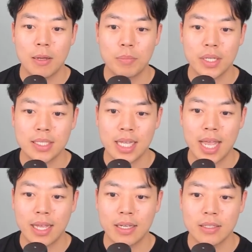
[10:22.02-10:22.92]
plus
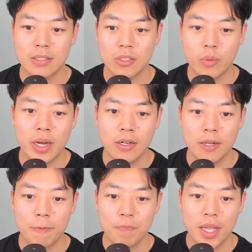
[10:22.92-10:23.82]
k squared.
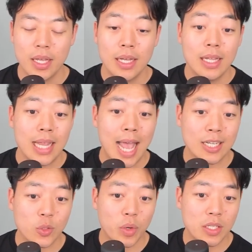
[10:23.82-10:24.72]
The
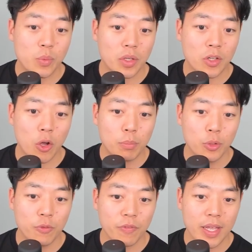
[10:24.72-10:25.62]
x squareds will go
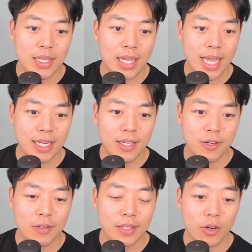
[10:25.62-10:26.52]
poof in the night
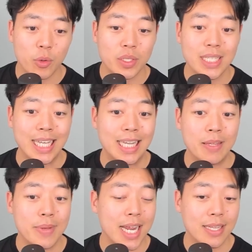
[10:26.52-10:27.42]
here. They're going to
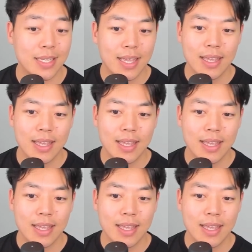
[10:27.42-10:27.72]
eliminate.